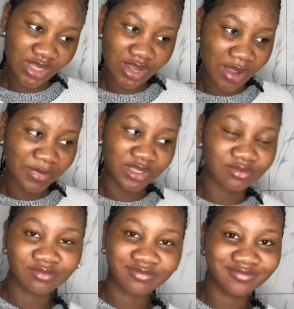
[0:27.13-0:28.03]

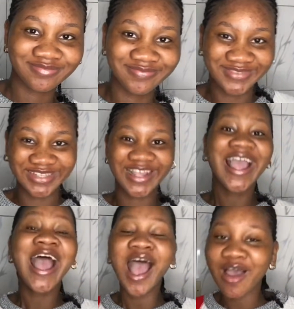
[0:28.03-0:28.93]

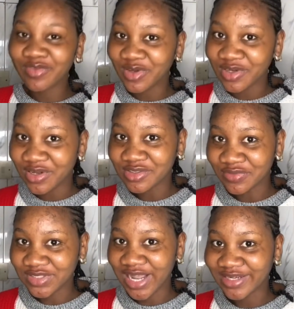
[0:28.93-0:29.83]
I've done lots of
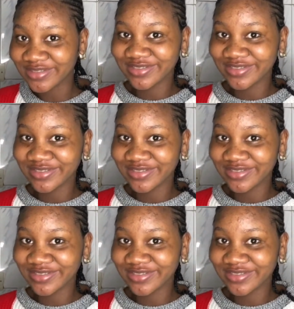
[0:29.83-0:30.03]
scan.